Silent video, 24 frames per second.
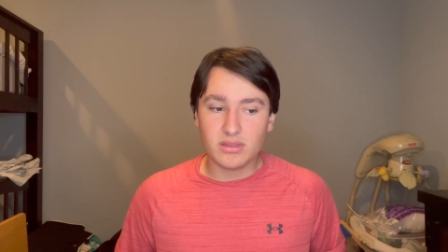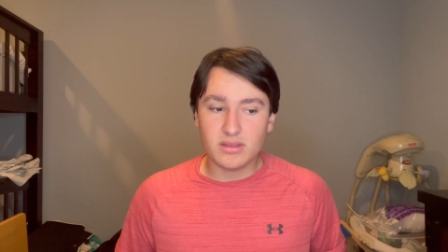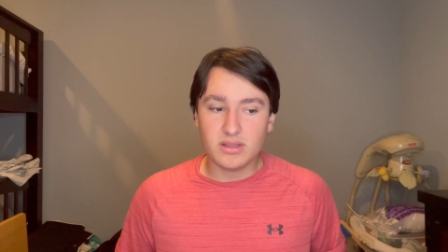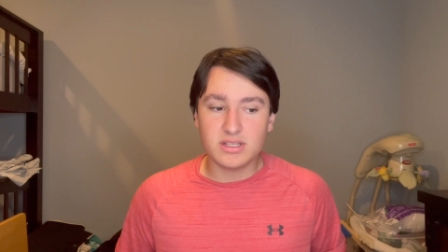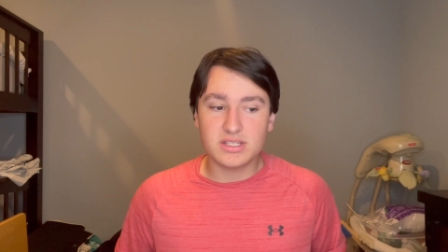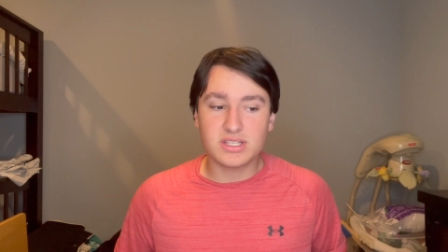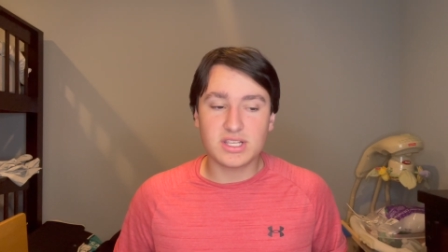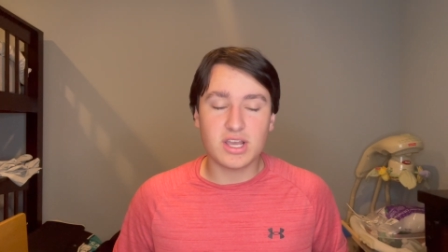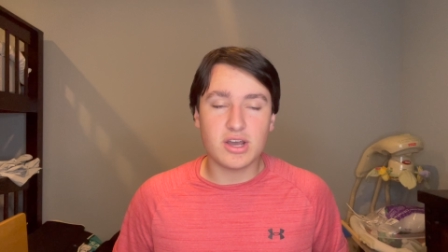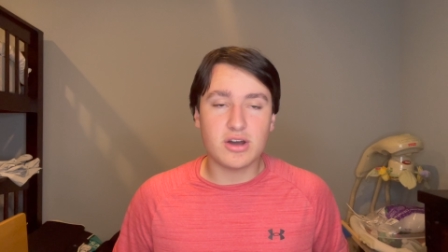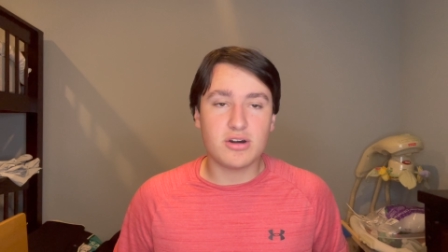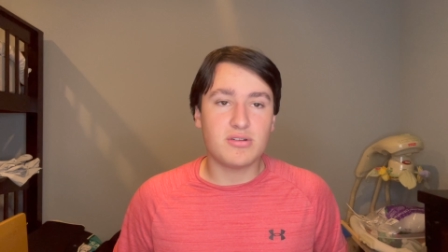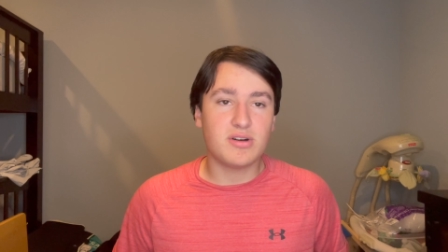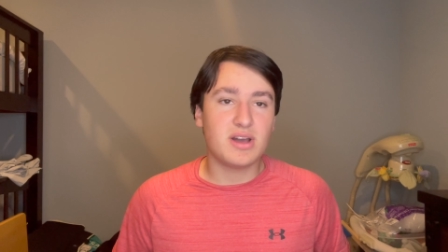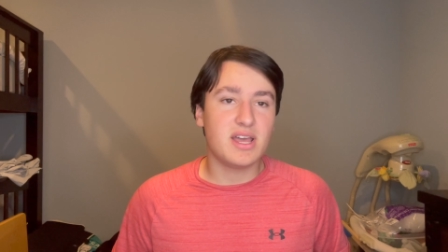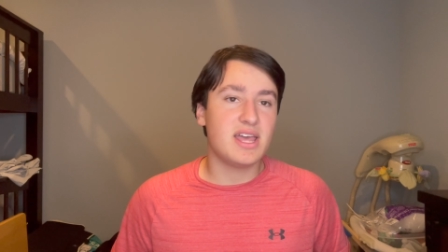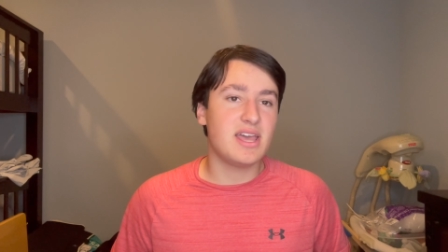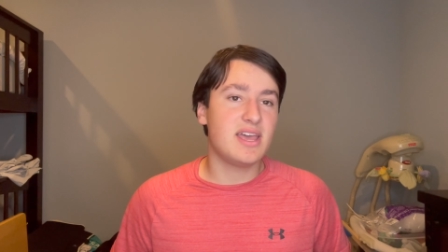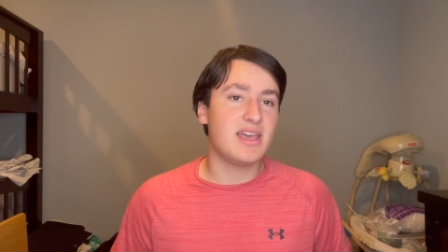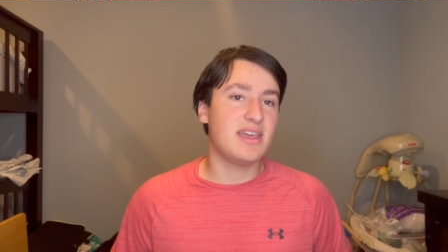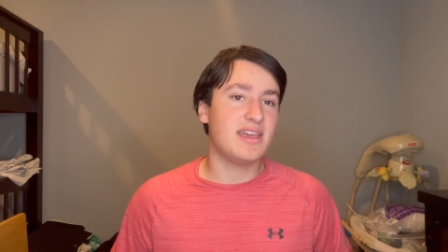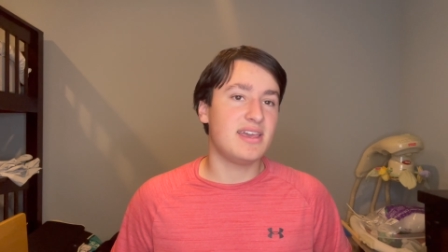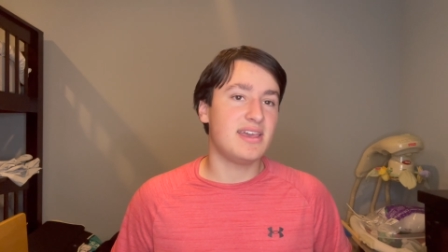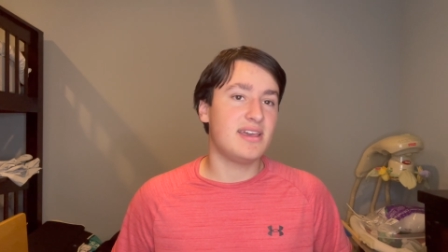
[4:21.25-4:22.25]
so
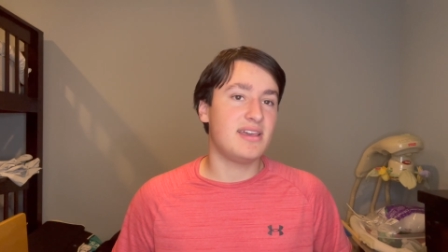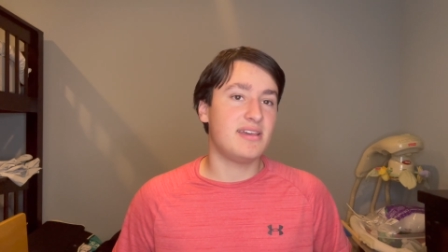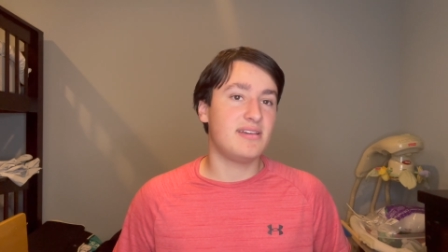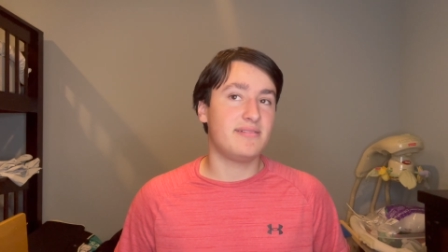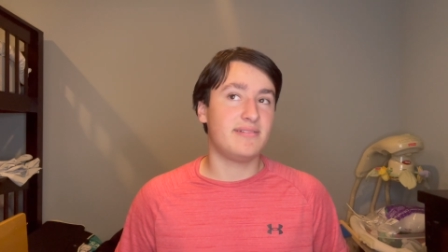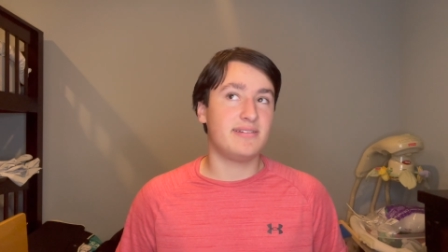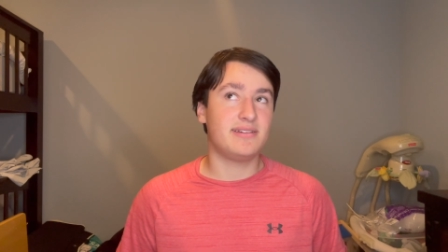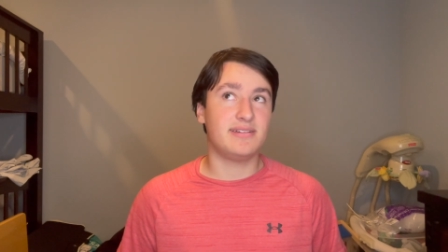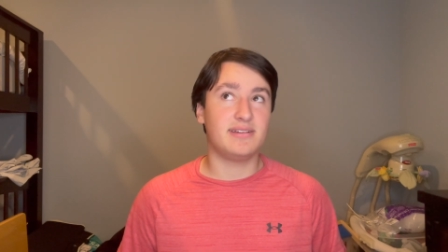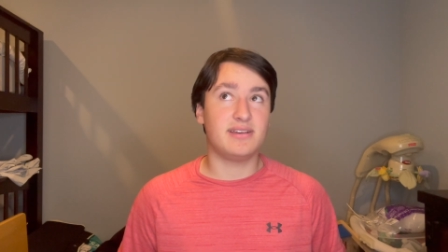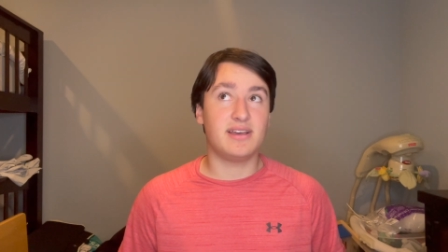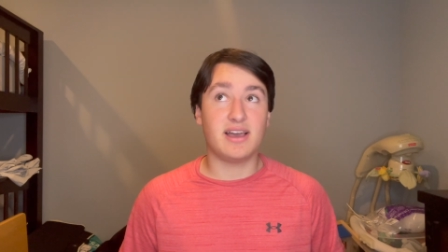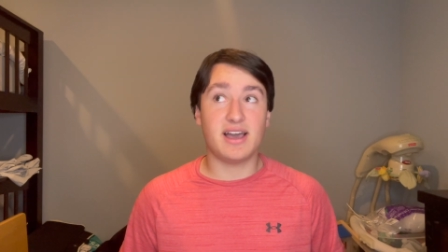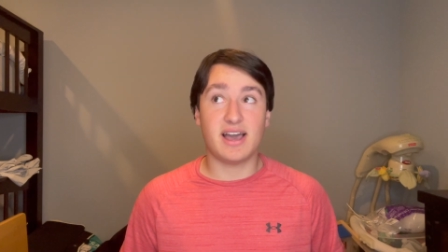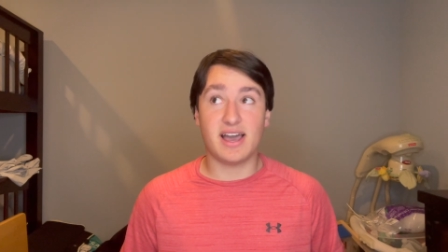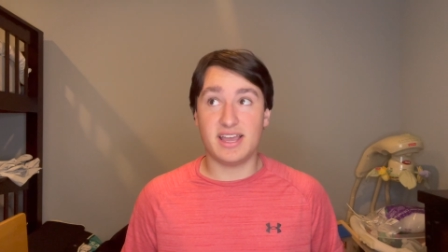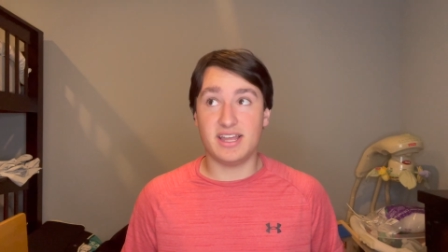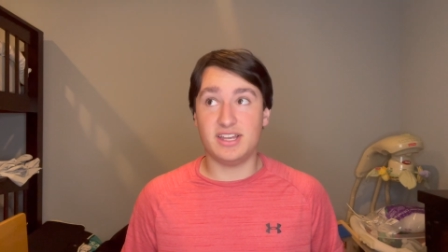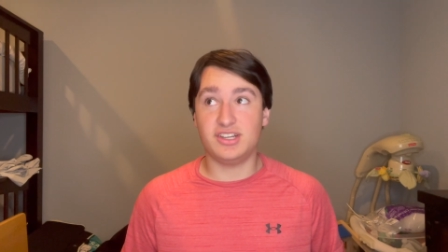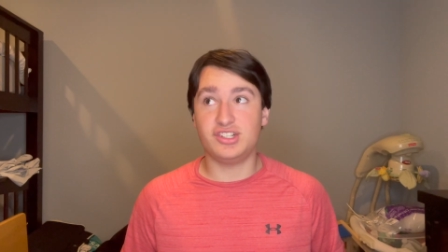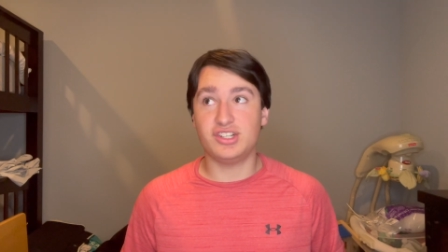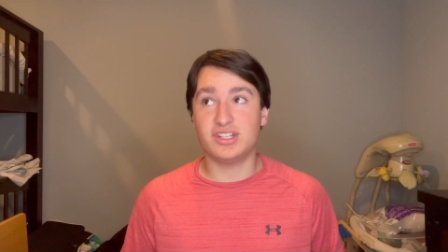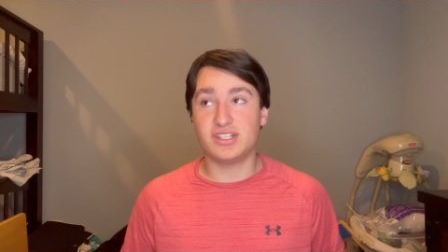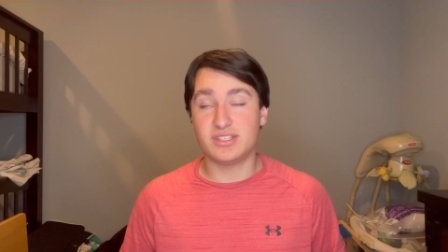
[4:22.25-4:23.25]

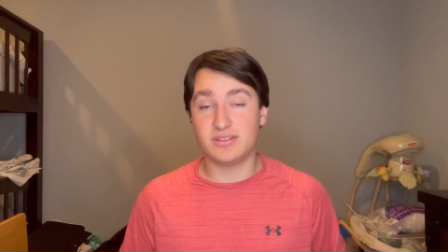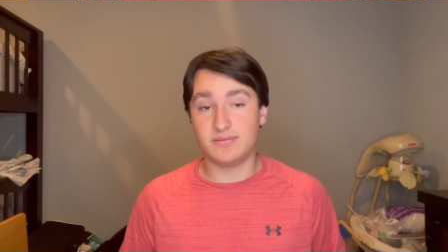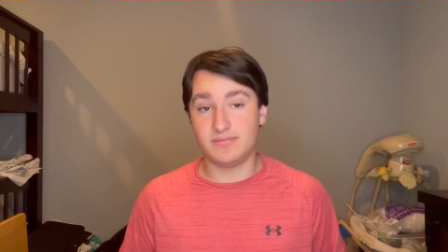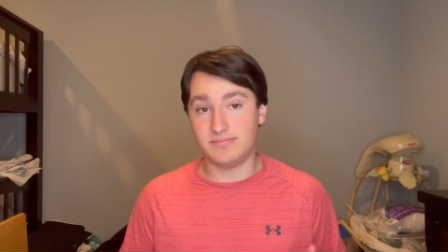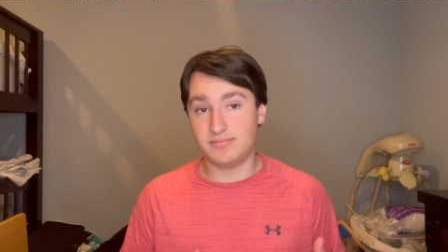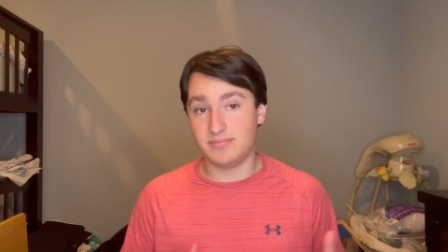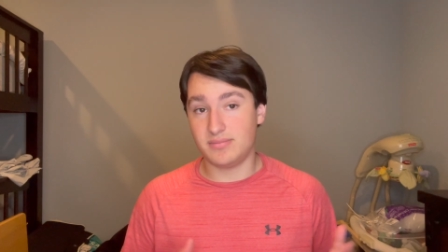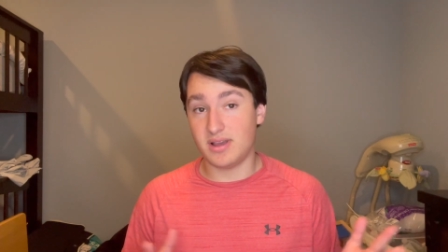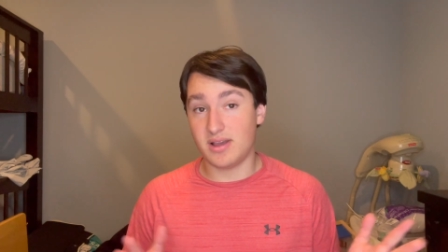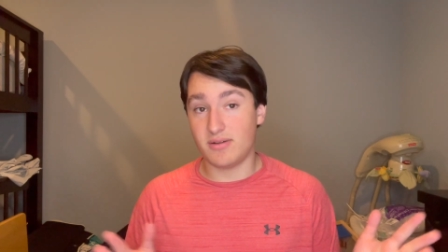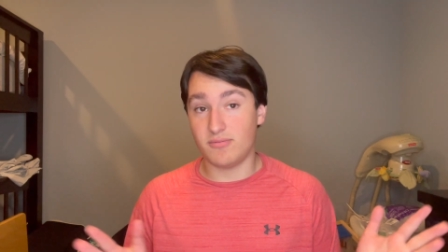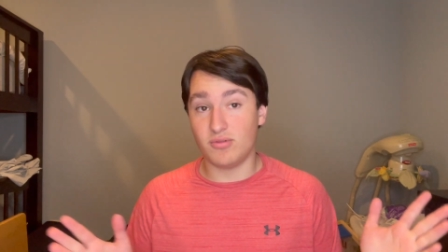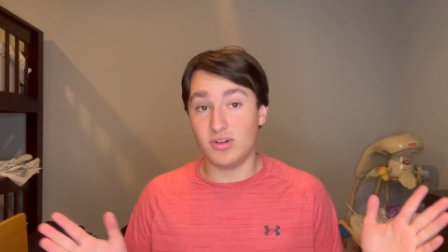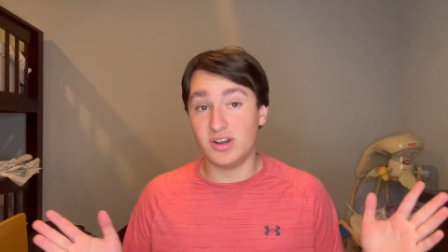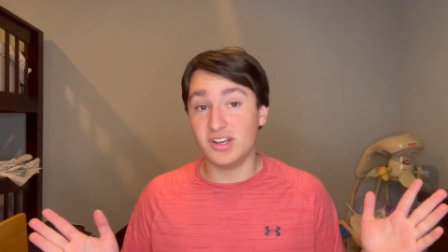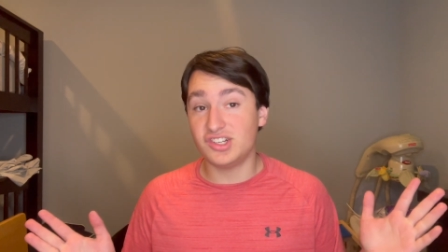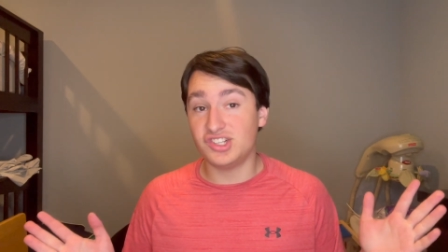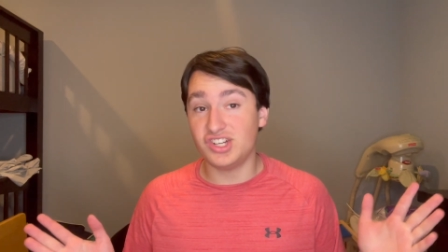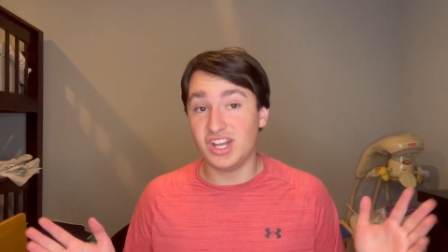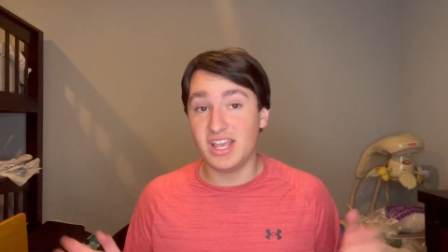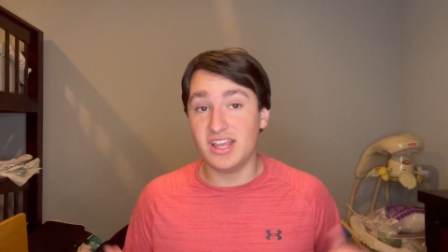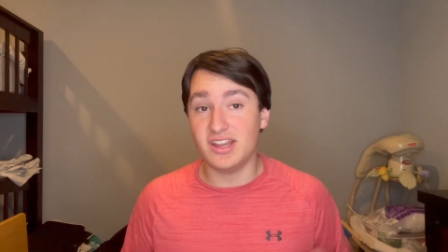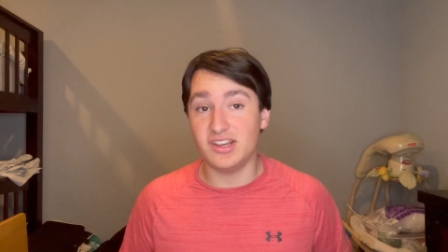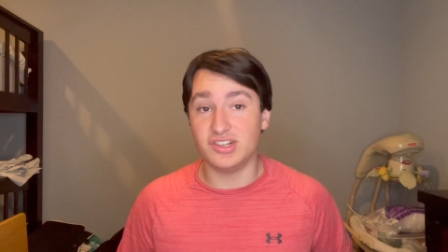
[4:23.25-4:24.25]
I just want to
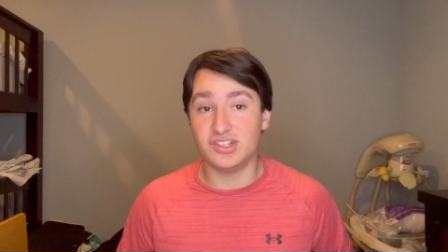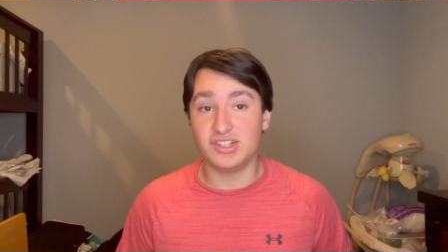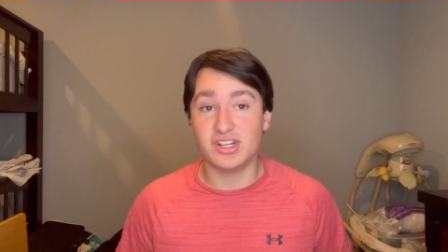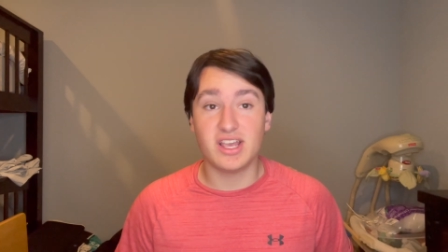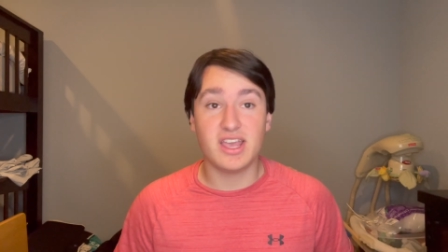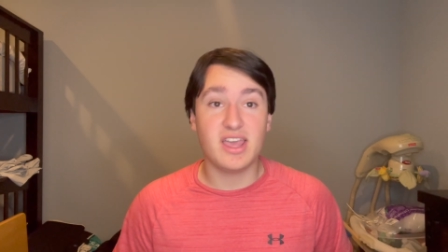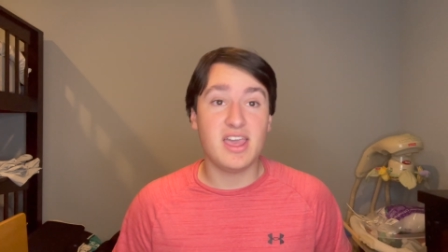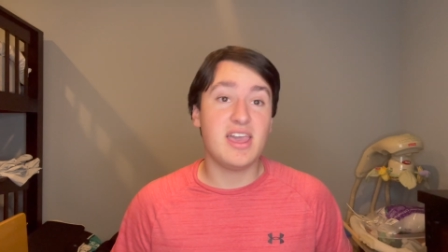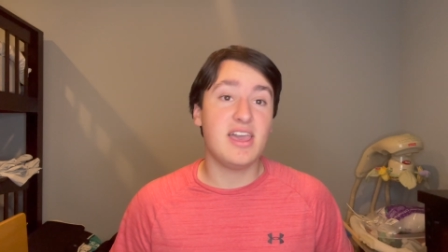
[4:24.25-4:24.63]
change.